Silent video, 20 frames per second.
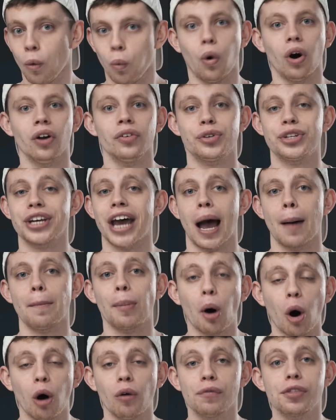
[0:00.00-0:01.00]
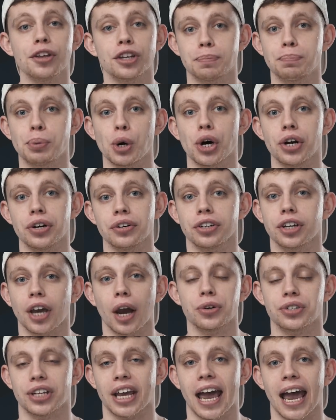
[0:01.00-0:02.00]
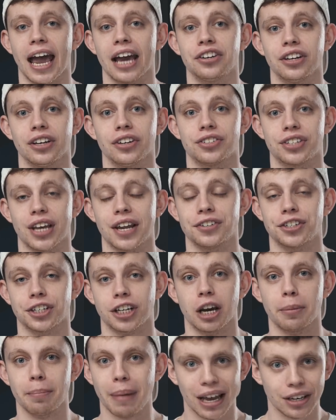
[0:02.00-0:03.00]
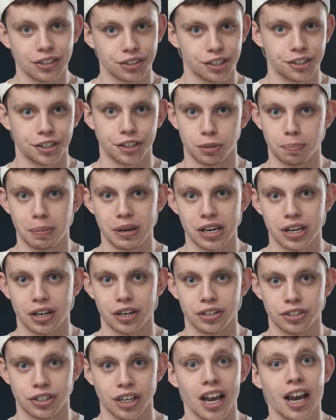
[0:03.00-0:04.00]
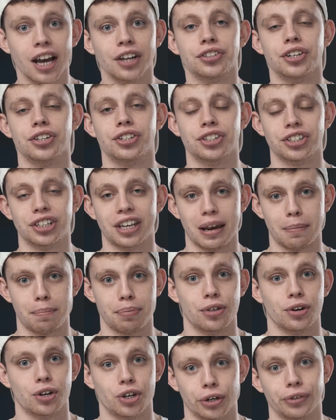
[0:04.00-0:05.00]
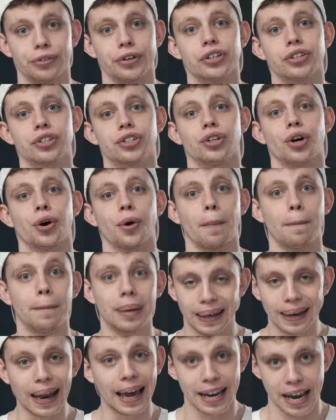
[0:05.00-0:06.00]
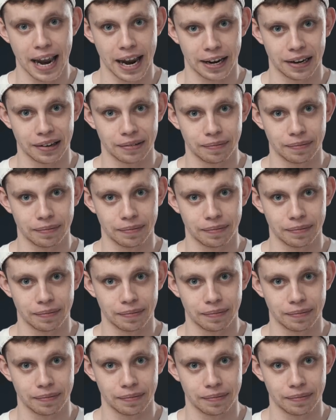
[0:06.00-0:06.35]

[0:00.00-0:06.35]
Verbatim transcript: One tap of this button goes ahead and sends a command to the speakers to skip the current song playing.